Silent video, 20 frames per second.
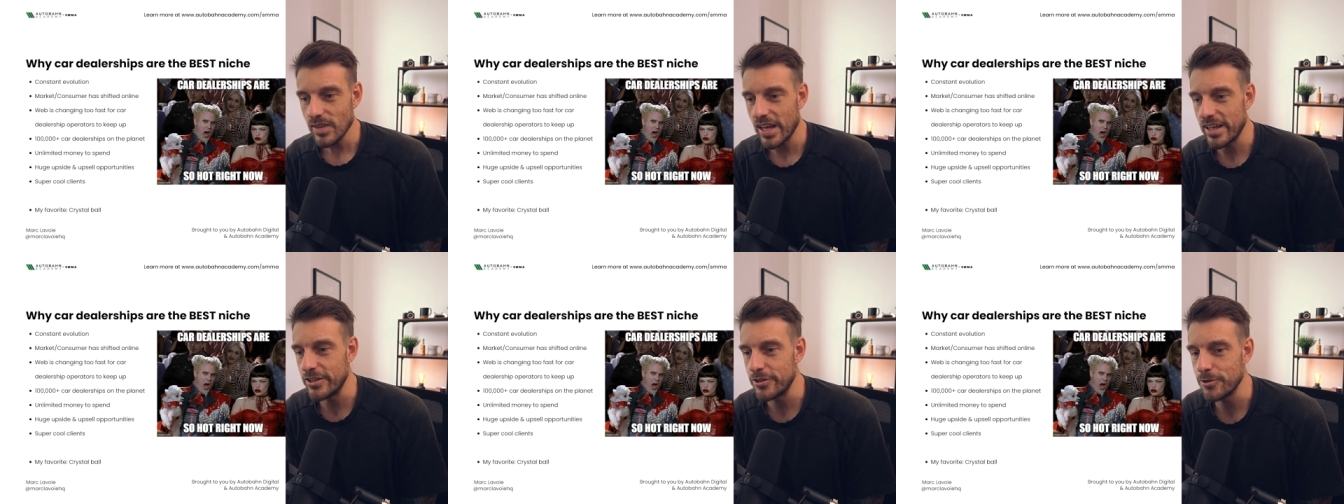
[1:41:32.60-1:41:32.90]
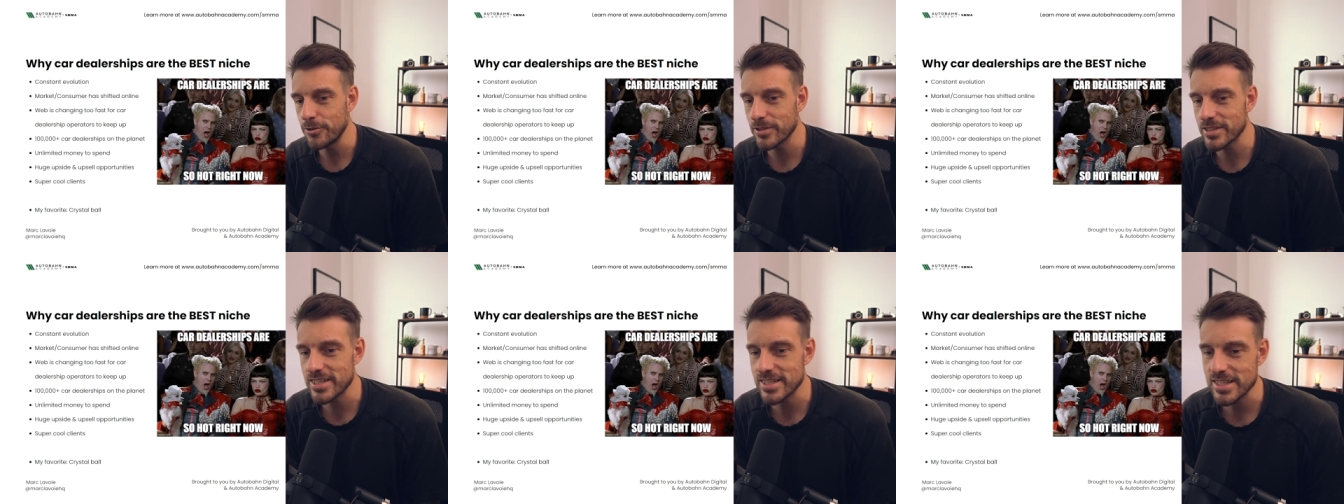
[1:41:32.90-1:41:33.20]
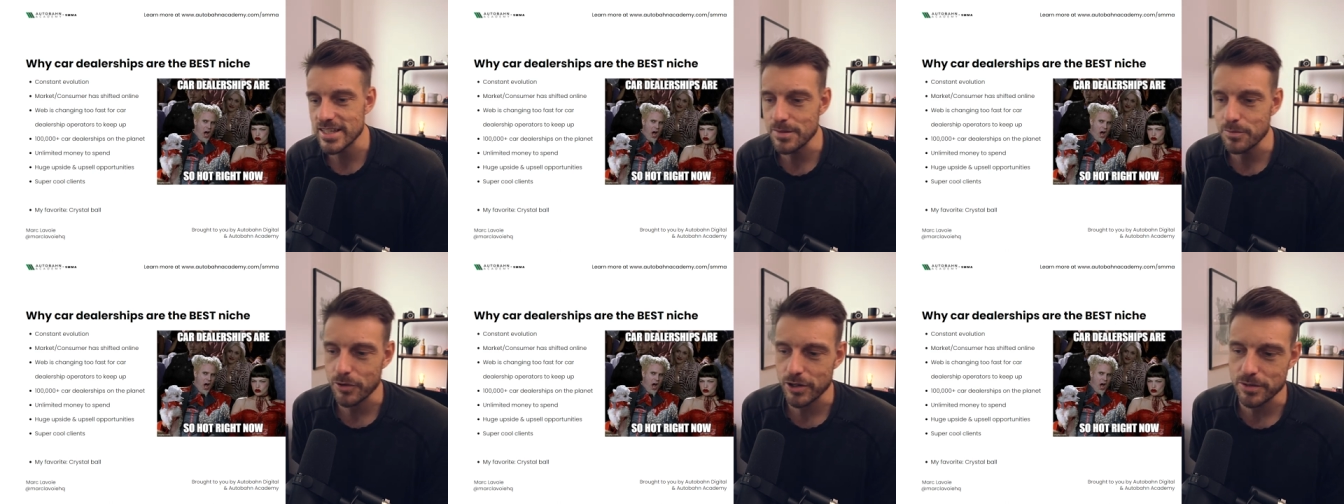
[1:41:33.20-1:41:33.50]
and you'll
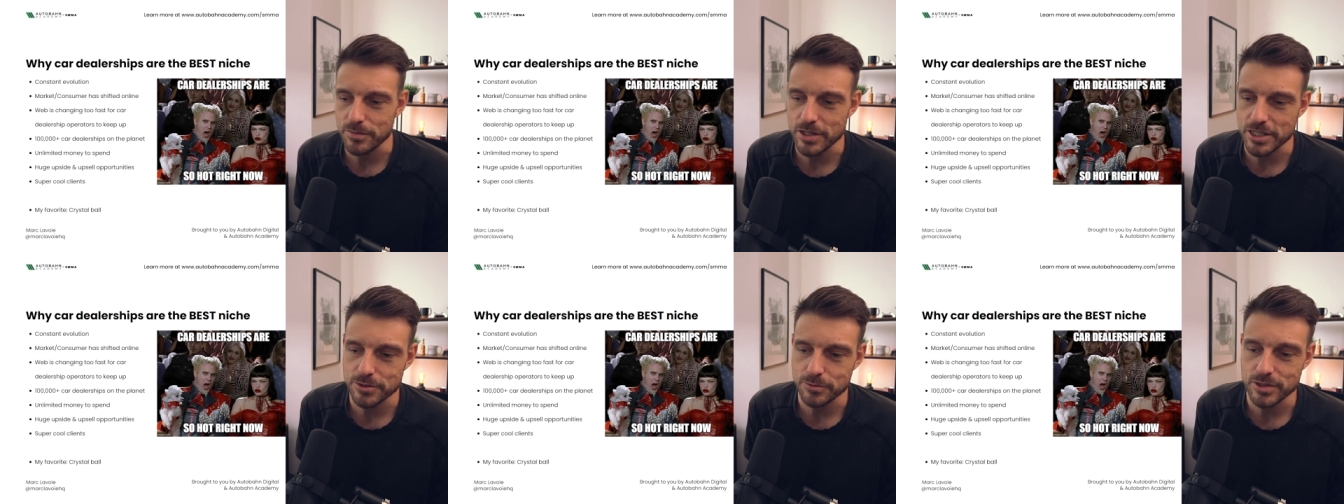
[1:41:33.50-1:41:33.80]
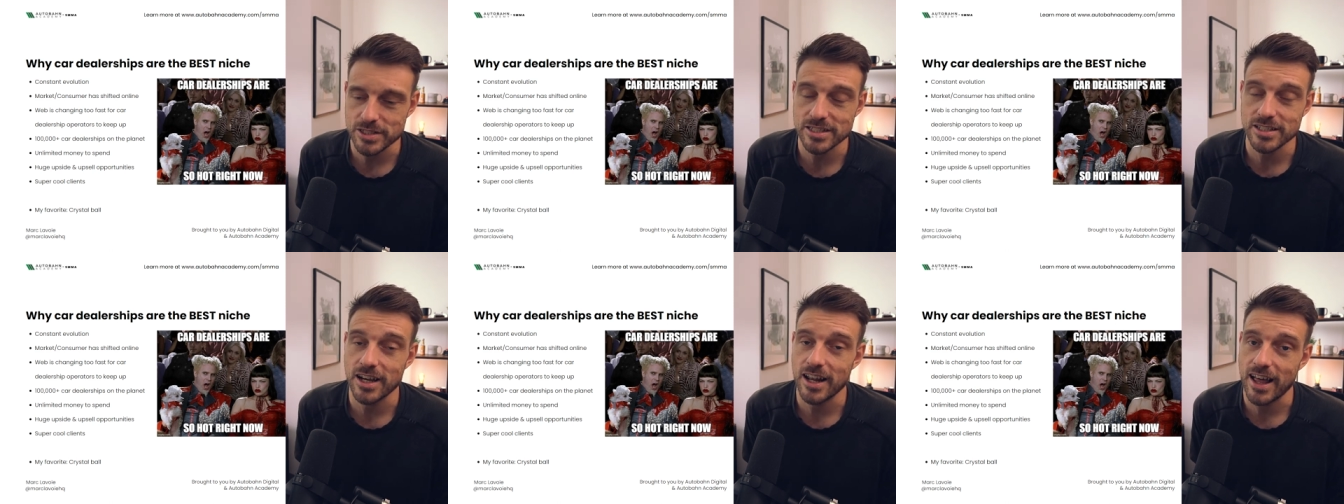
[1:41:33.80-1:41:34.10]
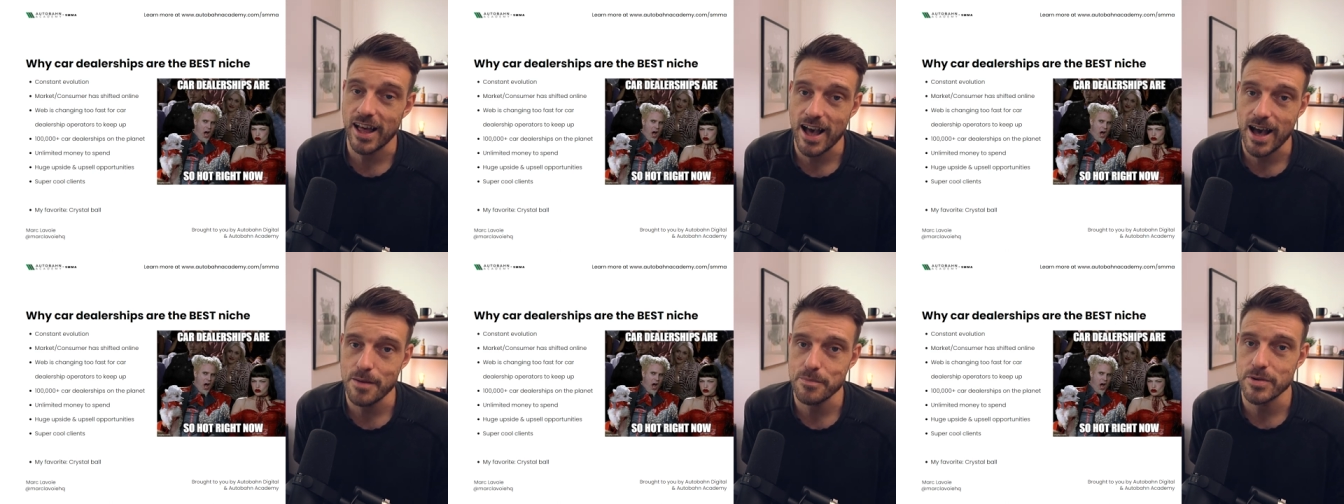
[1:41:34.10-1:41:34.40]
see pretty much what's going
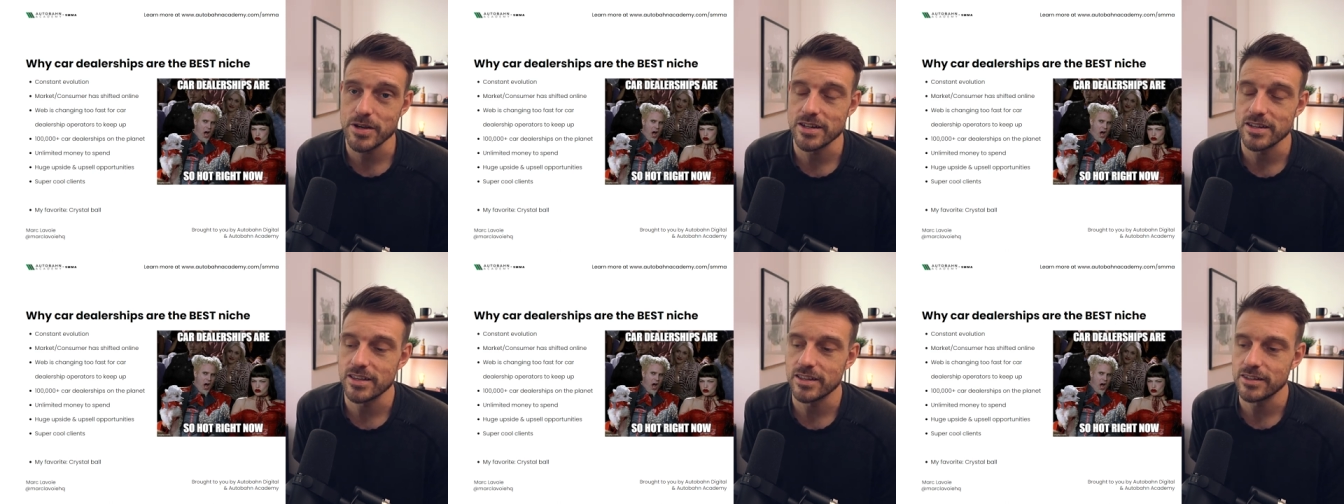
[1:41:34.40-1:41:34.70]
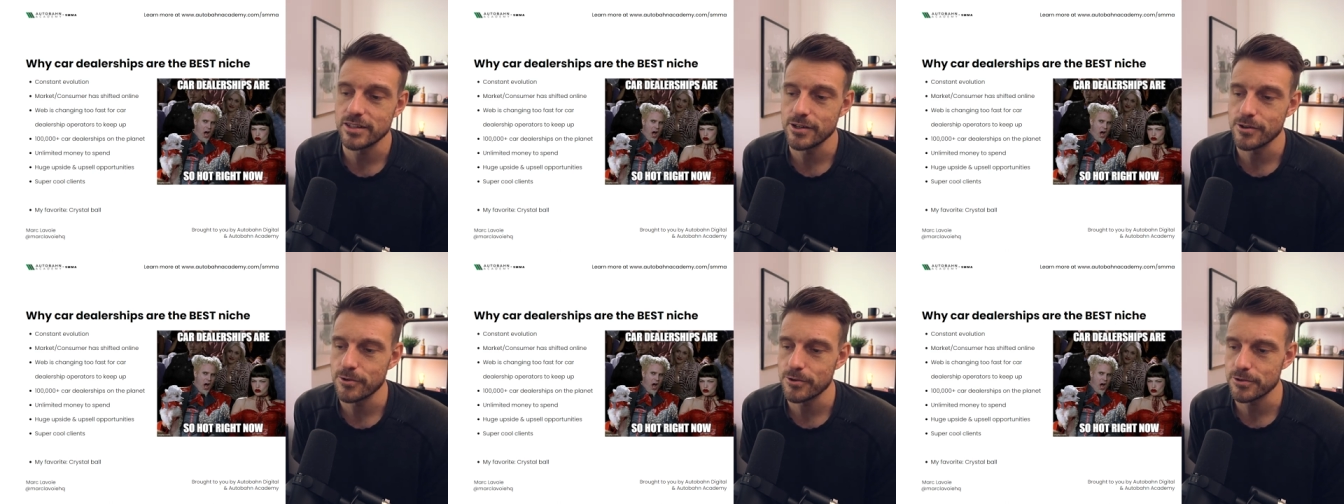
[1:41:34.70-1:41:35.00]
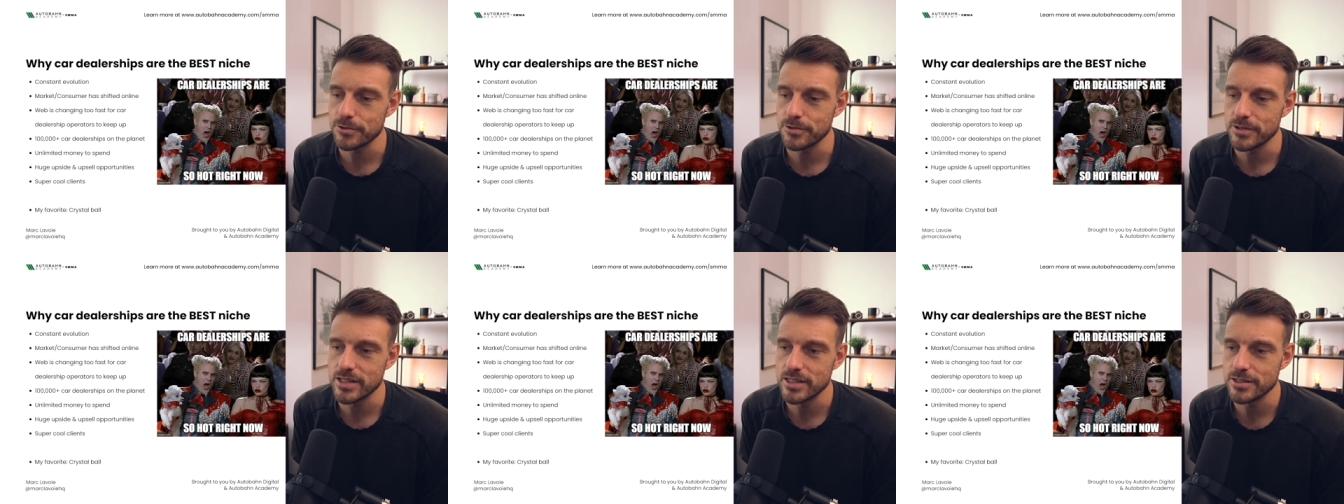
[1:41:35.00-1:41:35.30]
to happen in the
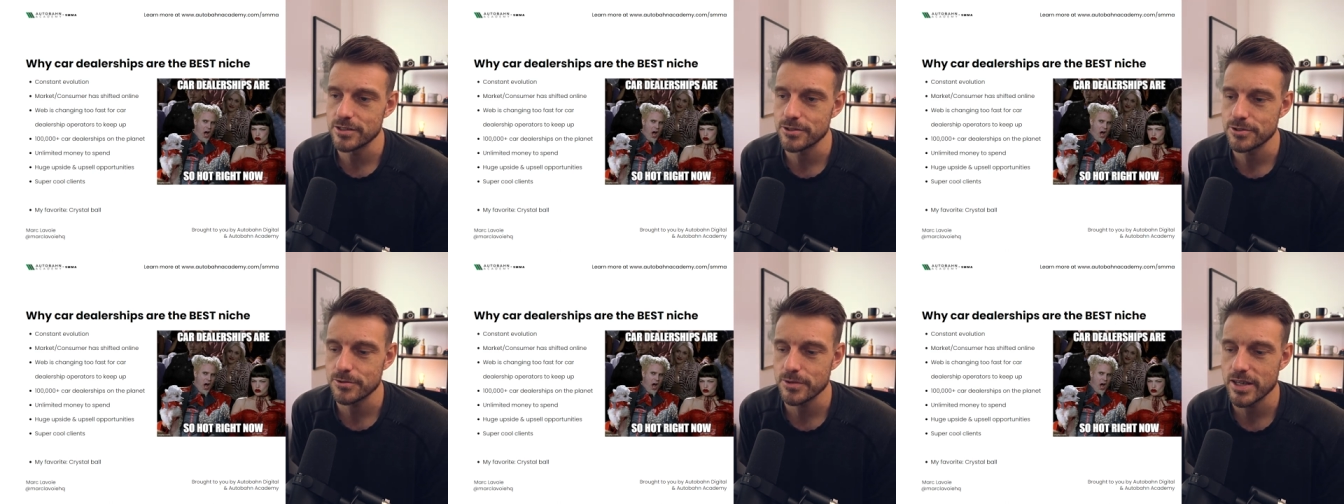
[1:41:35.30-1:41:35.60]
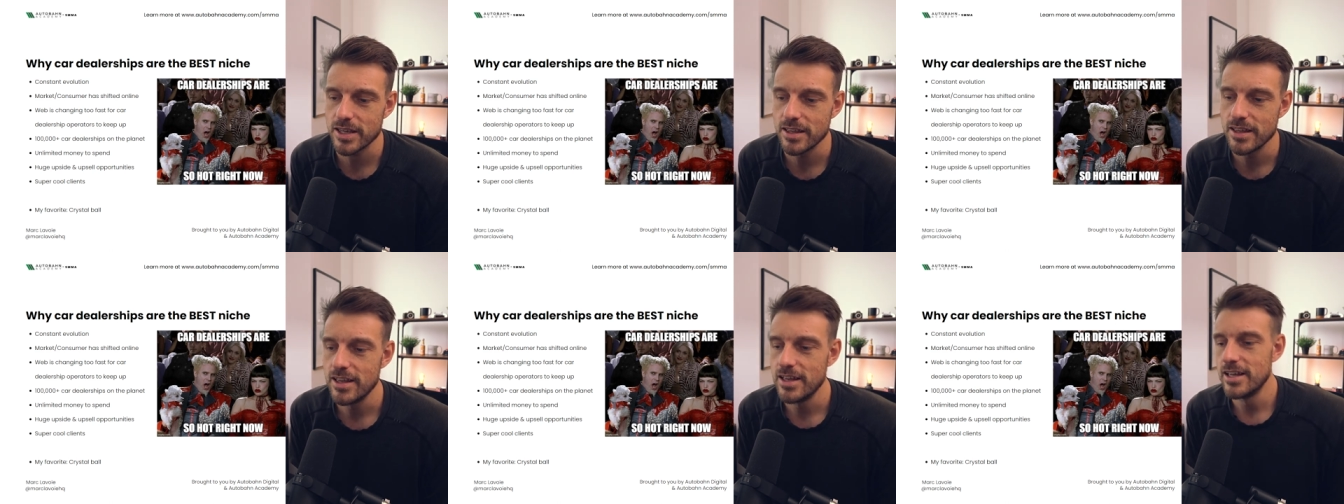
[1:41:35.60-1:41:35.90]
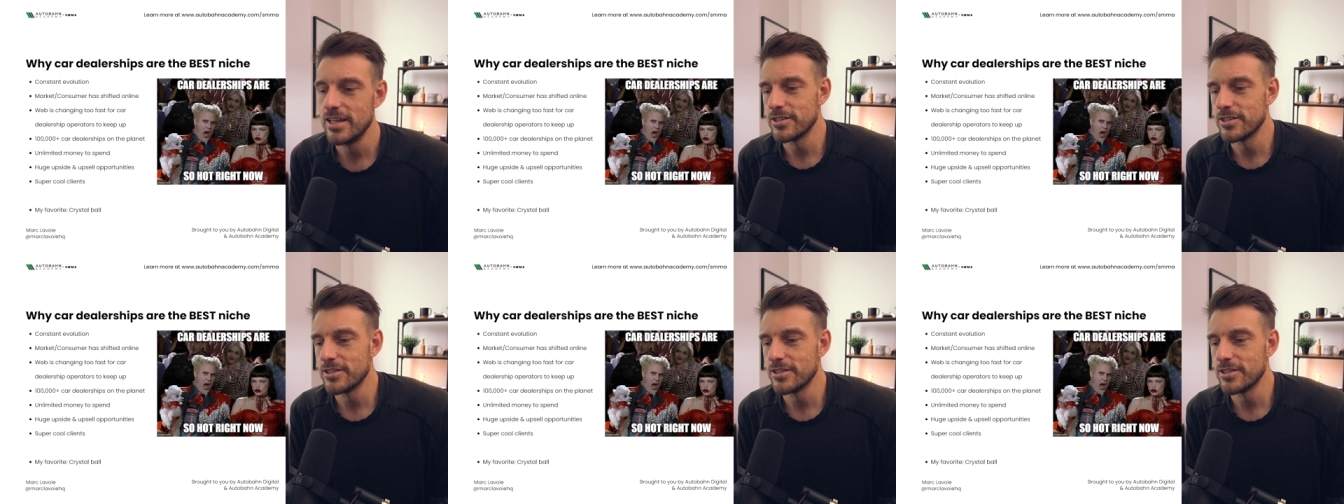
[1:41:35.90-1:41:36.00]
auto industry